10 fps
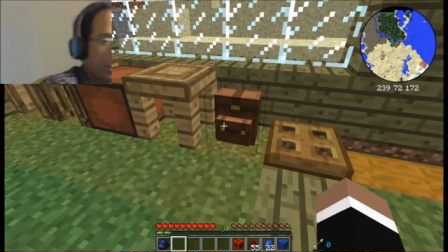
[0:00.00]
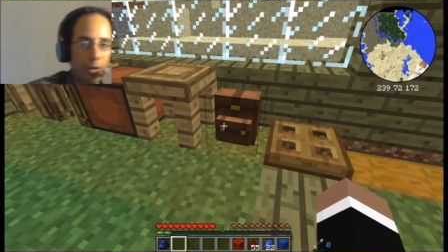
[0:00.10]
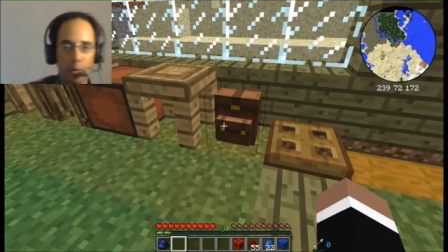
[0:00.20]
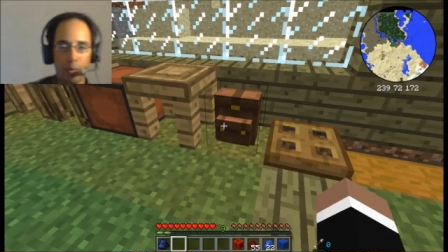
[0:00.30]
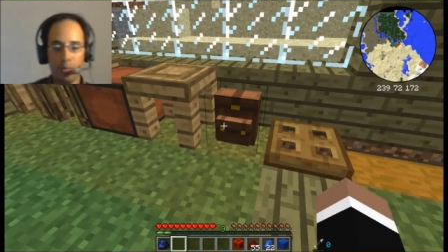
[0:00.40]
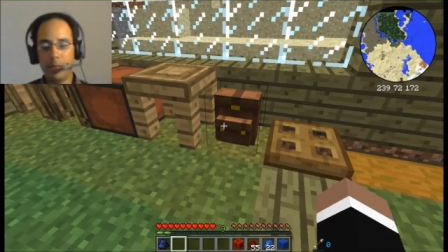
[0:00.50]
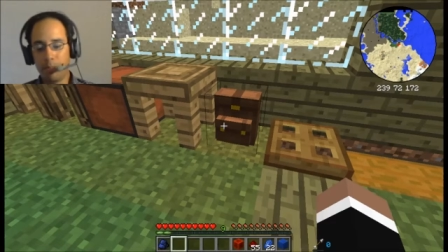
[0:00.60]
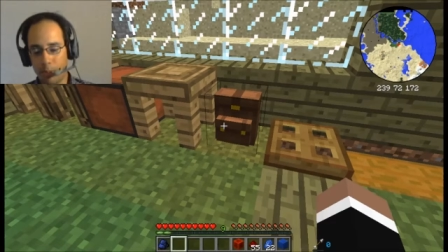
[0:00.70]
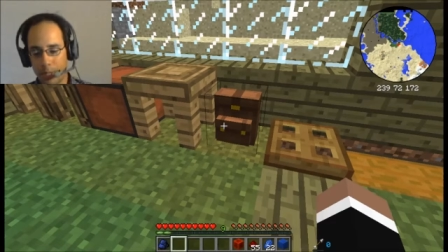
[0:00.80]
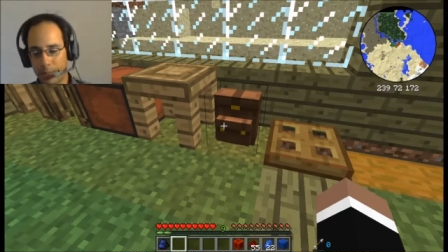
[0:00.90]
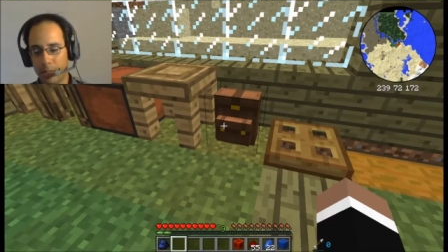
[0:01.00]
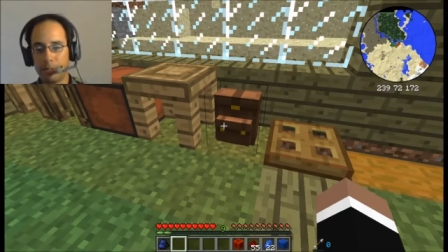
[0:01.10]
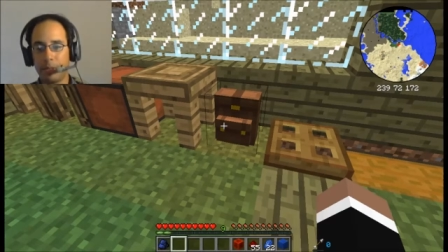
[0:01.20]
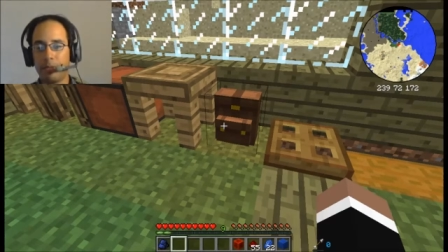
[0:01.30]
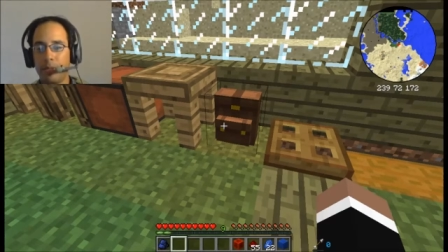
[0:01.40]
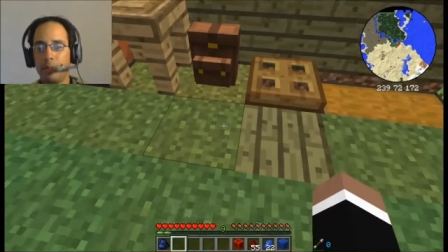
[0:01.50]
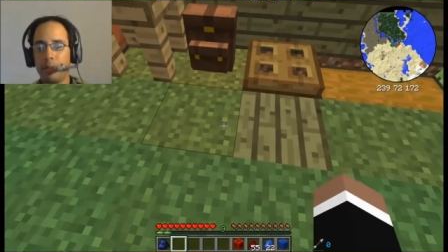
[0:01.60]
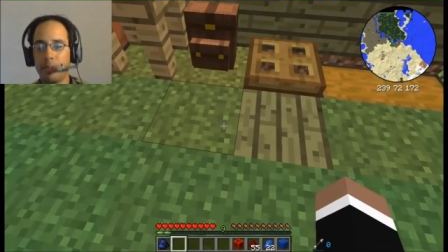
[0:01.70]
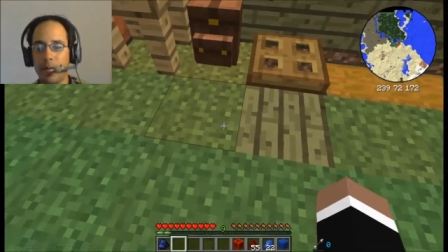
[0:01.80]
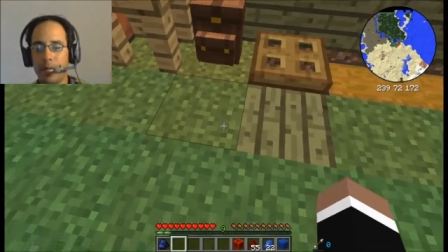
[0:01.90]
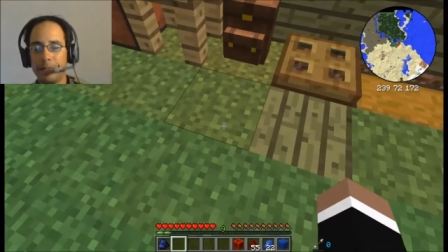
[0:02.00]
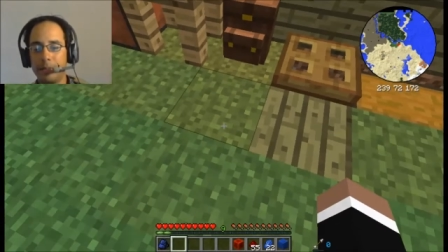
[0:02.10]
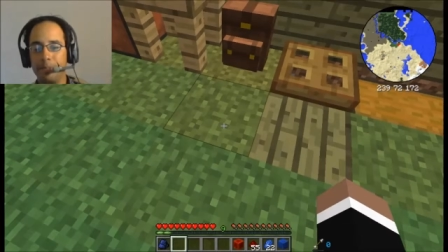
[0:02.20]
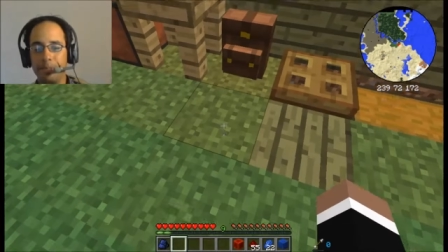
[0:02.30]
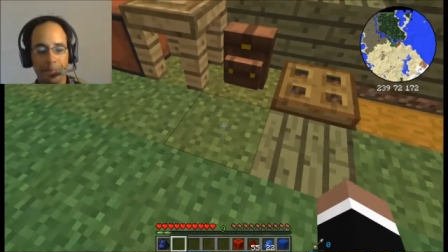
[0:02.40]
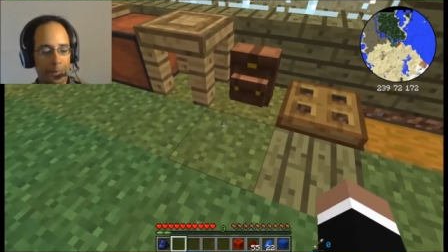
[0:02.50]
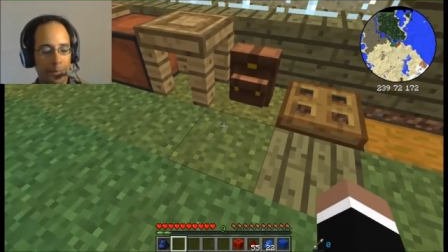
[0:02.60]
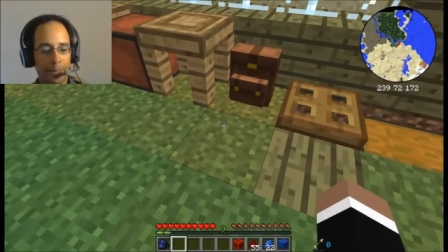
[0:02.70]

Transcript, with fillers: Just played Super Meat Boy and lost my flipping mind.